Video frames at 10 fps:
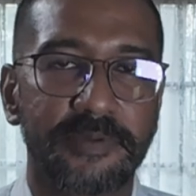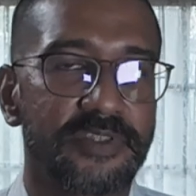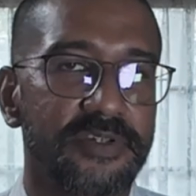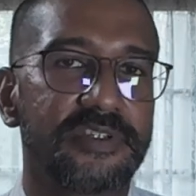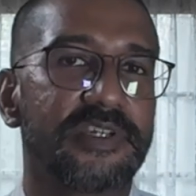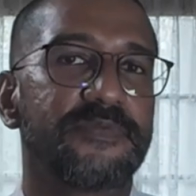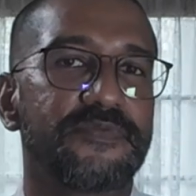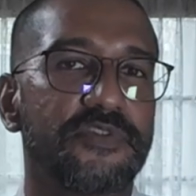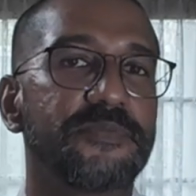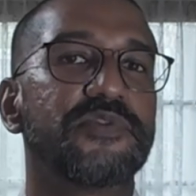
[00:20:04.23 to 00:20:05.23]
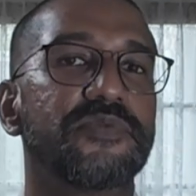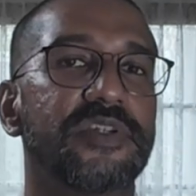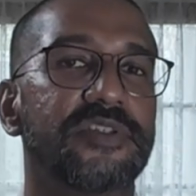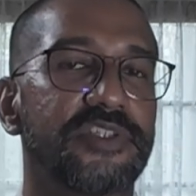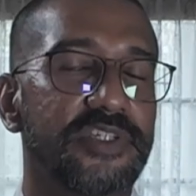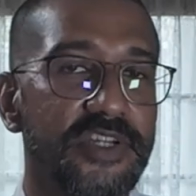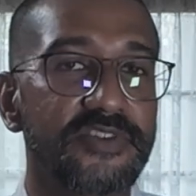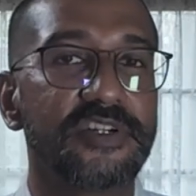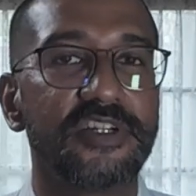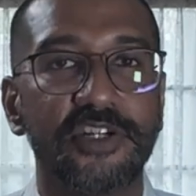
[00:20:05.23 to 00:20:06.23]
time, third time from you is
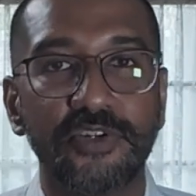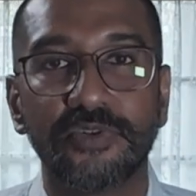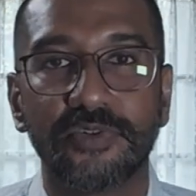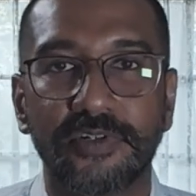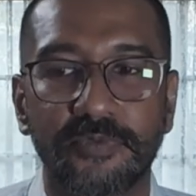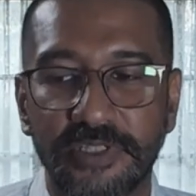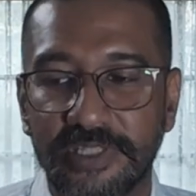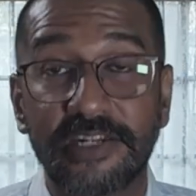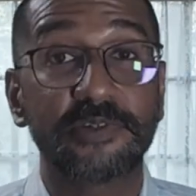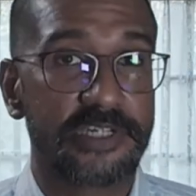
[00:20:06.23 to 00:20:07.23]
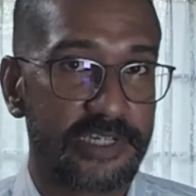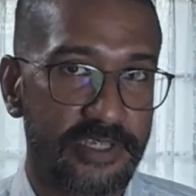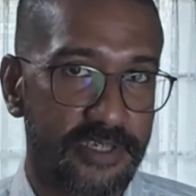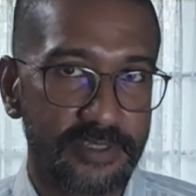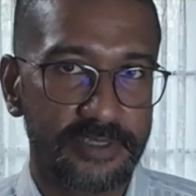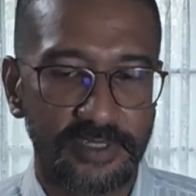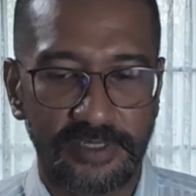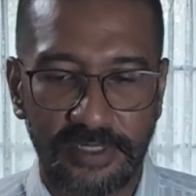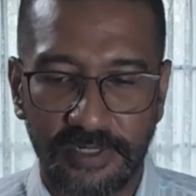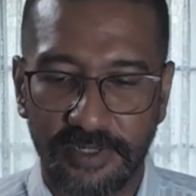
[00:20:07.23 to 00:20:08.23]
generally low. What that indicates
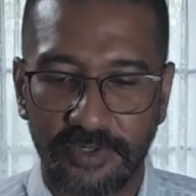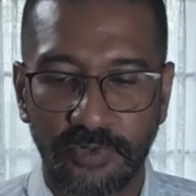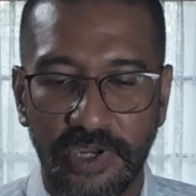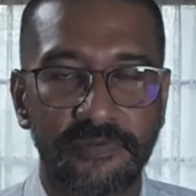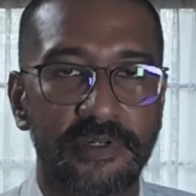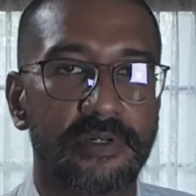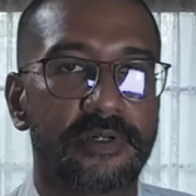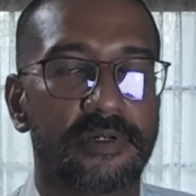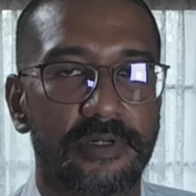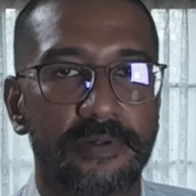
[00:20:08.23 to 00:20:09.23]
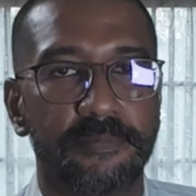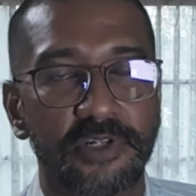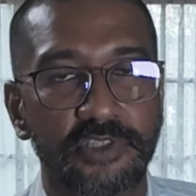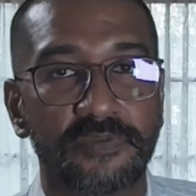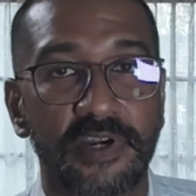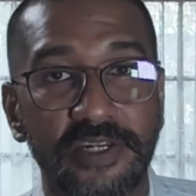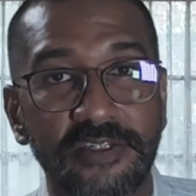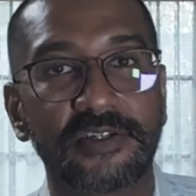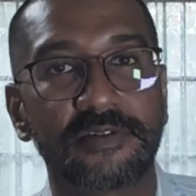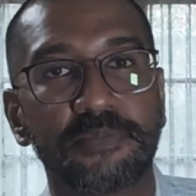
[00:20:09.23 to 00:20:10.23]
is that you have a bunch of high
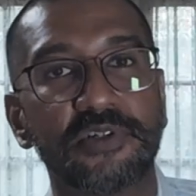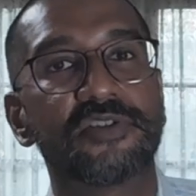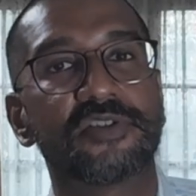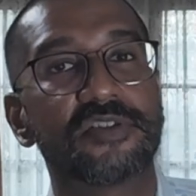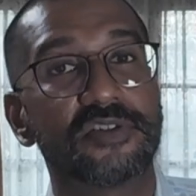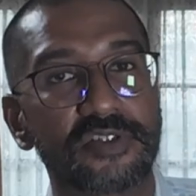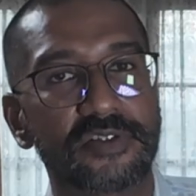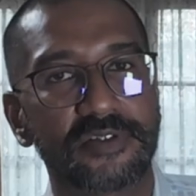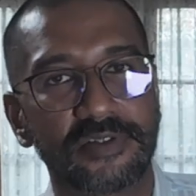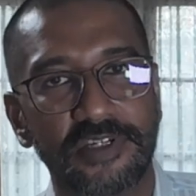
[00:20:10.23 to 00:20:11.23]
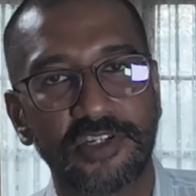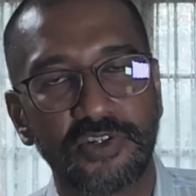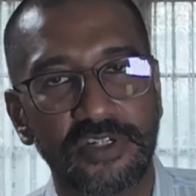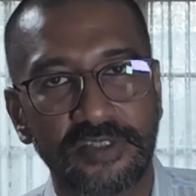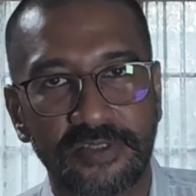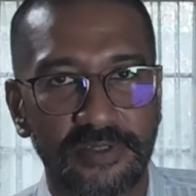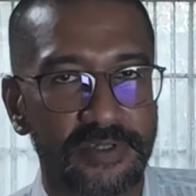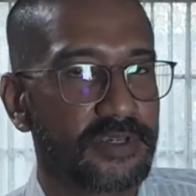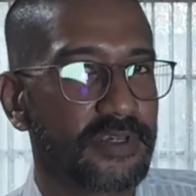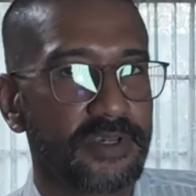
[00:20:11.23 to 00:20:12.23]
ticket purchasers in your list.
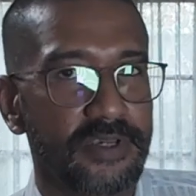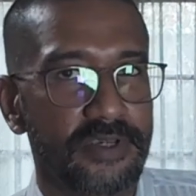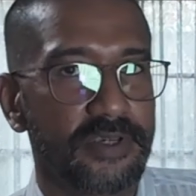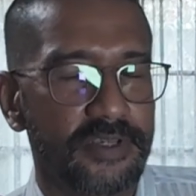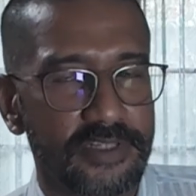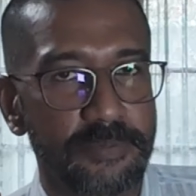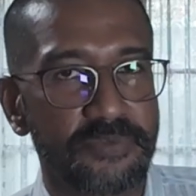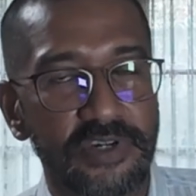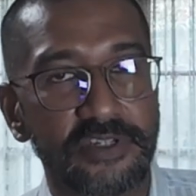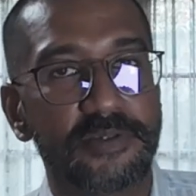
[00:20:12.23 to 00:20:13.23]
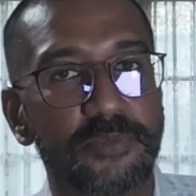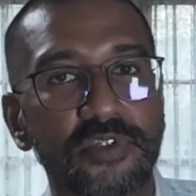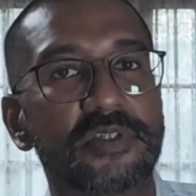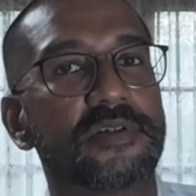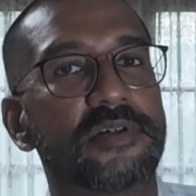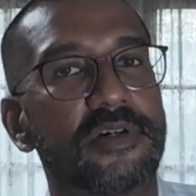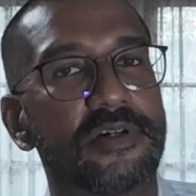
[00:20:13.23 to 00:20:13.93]
They're providing the most